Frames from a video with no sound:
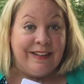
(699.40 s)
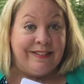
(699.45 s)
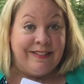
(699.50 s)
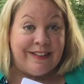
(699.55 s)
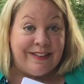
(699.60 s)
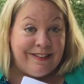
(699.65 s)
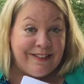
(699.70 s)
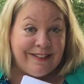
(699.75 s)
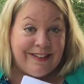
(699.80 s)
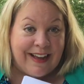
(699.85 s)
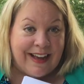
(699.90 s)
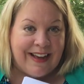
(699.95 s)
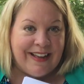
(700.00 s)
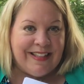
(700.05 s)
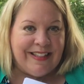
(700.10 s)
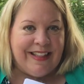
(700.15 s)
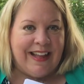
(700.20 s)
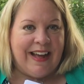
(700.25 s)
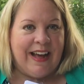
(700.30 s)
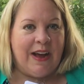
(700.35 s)

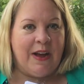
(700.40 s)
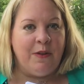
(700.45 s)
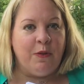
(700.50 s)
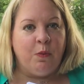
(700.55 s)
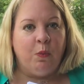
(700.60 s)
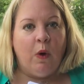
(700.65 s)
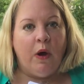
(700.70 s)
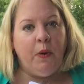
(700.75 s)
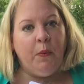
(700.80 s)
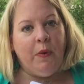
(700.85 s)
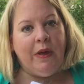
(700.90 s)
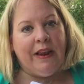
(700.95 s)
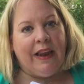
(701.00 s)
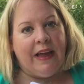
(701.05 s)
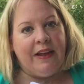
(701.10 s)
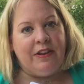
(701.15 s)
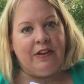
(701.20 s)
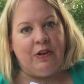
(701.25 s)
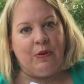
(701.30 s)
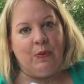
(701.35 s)
digitized times, what do we
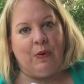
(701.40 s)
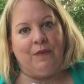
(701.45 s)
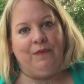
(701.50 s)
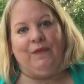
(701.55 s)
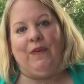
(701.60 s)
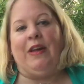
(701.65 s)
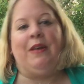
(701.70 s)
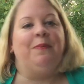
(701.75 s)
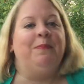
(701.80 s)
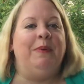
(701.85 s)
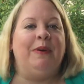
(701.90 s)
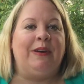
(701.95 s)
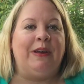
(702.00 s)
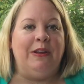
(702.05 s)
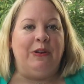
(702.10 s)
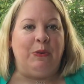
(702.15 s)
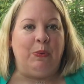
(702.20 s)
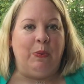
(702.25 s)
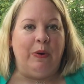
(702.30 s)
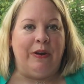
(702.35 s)
like to do on Facebook
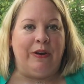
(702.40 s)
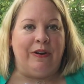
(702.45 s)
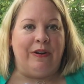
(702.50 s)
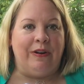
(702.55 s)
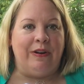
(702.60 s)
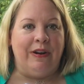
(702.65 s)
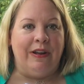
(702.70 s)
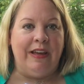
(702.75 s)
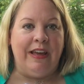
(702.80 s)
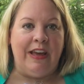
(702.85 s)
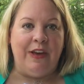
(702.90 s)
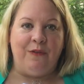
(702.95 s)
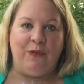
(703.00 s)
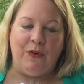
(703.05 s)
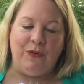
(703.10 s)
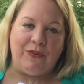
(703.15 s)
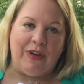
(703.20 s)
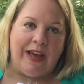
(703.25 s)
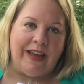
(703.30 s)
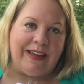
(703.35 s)
and Twitter if
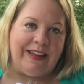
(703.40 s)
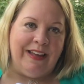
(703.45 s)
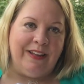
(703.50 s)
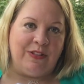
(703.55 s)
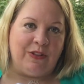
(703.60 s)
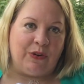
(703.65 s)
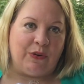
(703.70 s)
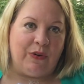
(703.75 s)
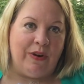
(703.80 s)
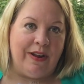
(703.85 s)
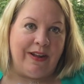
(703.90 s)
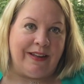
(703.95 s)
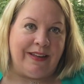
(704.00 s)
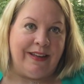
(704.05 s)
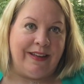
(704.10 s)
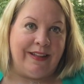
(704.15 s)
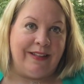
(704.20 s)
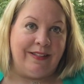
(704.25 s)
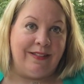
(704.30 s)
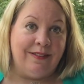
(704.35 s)
we've got kids or
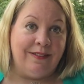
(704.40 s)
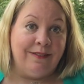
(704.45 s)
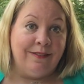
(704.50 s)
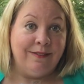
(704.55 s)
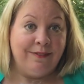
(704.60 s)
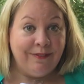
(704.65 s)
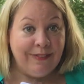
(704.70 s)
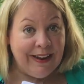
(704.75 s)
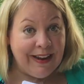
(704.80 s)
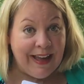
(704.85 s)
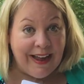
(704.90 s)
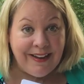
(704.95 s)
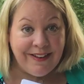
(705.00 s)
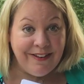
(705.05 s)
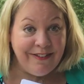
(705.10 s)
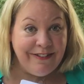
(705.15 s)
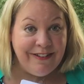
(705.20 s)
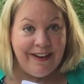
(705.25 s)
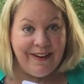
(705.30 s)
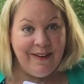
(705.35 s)
grandkids? We like to
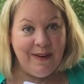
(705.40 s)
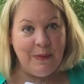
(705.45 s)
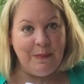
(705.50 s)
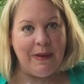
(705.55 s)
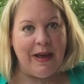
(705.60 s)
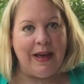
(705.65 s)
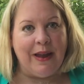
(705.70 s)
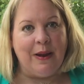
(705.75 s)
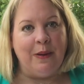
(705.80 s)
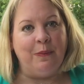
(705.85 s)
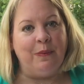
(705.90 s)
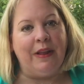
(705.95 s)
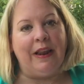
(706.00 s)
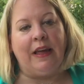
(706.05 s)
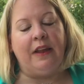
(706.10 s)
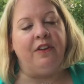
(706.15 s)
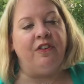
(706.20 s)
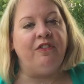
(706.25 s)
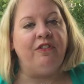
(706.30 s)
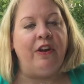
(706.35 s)
share about them. We
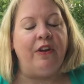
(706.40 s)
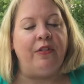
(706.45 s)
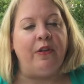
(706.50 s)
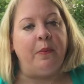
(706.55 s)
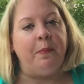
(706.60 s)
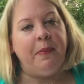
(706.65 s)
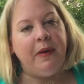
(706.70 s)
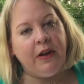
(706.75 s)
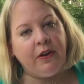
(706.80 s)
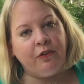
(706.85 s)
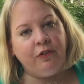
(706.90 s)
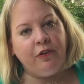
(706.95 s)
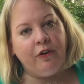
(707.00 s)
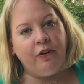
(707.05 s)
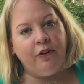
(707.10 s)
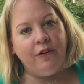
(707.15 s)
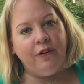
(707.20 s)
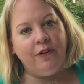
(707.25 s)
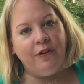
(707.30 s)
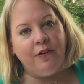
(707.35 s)
like to share their
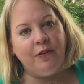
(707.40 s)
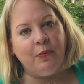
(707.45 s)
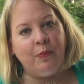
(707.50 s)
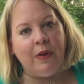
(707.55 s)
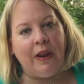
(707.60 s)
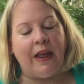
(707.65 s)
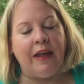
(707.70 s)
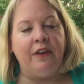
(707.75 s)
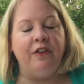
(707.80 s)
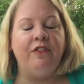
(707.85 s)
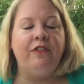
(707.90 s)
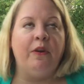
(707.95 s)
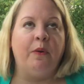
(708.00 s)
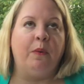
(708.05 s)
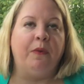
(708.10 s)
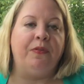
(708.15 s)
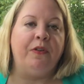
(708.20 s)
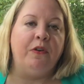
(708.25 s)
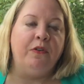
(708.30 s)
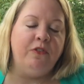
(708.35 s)
pictures. We like to share
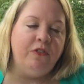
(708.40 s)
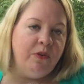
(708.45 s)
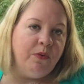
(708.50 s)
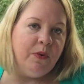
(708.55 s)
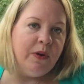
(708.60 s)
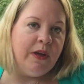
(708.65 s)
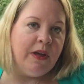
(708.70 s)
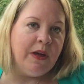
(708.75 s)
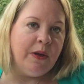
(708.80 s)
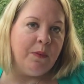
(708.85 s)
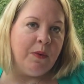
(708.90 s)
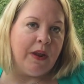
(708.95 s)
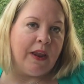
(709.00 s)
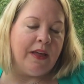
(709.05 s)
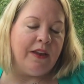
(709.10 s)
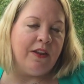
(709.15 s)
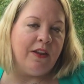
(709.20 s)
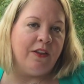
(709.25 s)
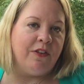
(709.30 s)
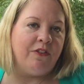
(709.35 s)
what they're doing. We
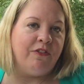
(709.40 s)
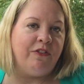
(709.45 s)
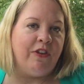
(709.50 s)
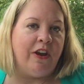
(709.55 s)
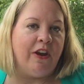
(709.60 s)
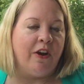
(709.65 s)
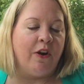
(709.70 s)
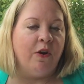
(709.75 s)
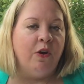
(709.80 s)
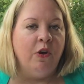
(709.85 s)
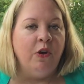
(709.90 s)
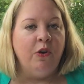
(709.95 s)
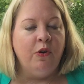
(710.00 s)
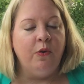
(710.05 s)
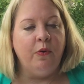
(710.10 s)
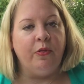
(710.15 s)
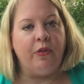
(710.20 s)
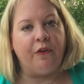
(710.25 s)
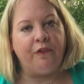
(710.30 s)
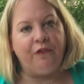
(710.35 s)
like to share
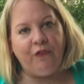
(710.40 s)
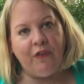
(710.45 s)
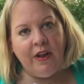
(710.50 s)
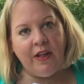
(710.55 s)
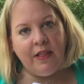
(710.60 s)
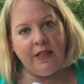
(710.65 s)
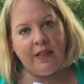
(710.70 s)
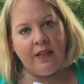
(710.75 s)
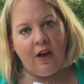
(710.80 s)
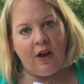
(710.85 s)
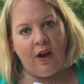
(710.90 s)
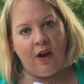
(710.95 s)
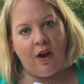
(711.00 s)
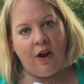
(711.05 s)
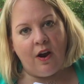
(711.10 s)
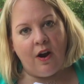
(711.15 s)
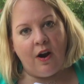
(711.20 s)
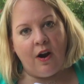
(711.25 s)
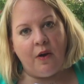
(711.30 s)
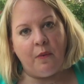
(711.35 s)
who their friends
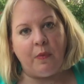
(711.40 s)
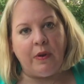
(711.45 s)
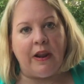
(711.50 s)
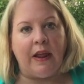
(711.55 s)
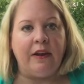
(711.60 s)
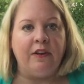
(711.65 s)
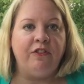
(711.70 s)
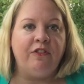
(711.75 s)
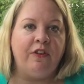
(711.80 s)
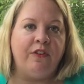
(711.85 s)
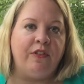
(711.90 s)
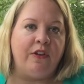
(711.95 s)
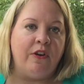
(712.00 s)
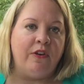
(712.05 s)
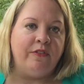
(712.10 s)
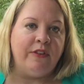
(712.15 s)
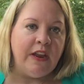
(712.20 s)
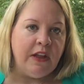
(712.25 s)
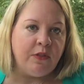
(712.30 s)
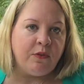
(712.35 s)
are. We like to share their
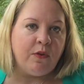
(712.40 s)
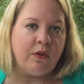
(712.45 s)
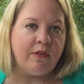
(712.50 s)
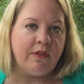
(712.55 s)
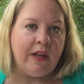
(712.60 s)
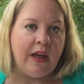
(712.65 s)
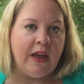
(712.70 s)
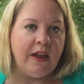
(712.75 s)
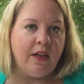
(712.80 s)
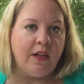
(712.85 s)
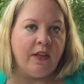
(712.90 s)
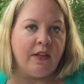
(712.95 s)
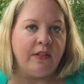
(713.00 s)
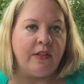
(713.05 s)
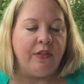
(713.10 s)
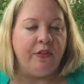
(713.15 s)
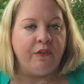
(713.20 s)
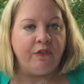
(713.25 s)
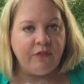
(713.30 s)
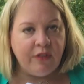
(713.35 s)
dance recitals
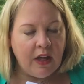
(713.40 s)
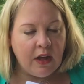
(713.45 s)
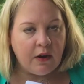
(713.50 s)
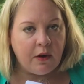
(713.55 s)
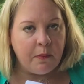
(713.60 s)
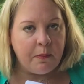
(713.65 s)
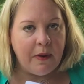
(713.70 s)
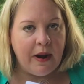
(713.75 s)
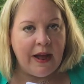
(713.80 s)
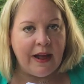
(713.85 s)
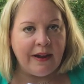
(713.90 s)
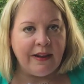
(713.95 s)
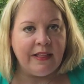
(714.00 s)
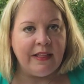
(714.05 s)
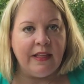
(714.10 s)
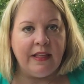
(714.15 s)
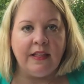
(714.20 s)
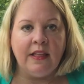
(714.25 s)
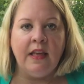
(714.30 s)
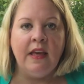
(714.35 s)
and their soccer
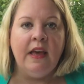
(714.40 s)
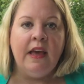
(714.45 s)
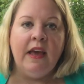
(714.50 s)
practices,